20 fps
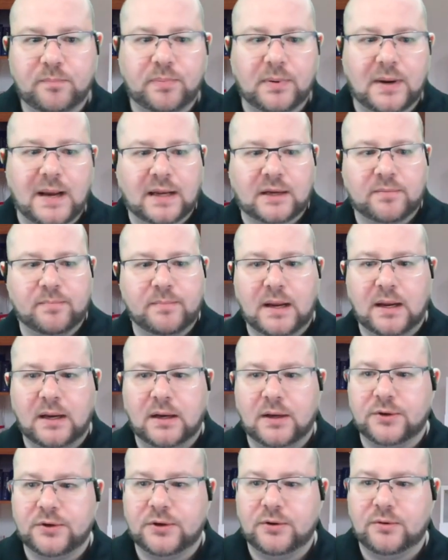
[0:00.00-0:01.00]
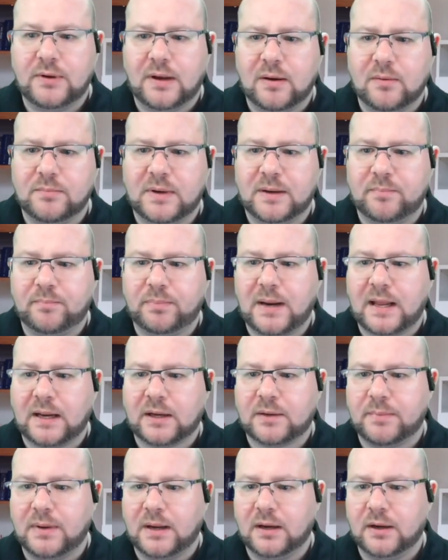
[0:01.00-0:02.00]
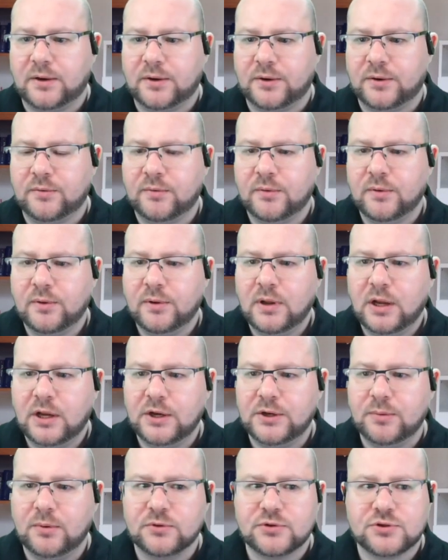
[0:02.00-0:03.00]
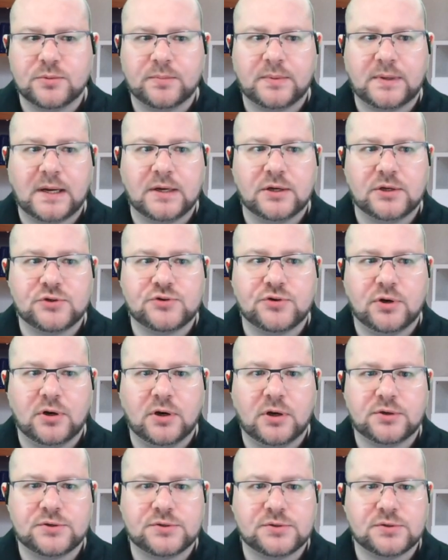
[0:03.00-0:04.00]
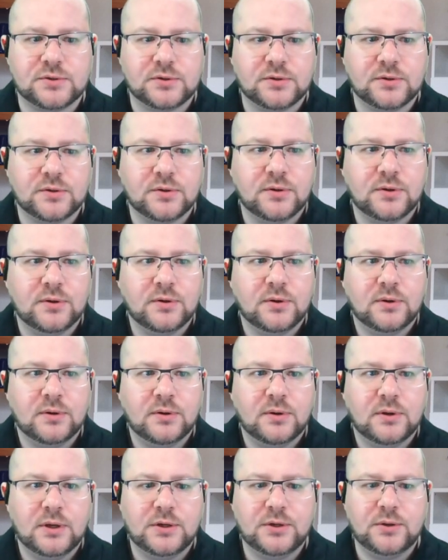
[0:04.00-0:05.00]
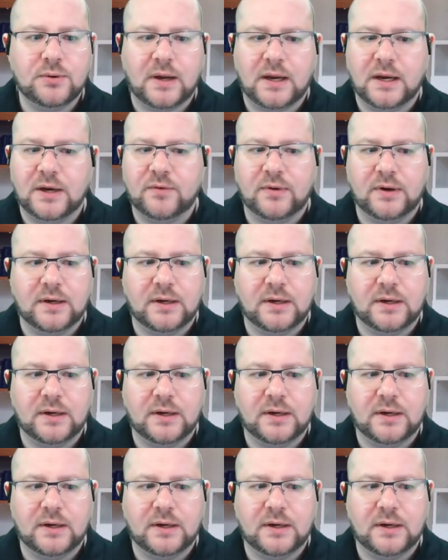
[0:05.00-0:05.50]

blackmailing you. How am I blackmailing you? Are you on some kind of drugs? Are you high right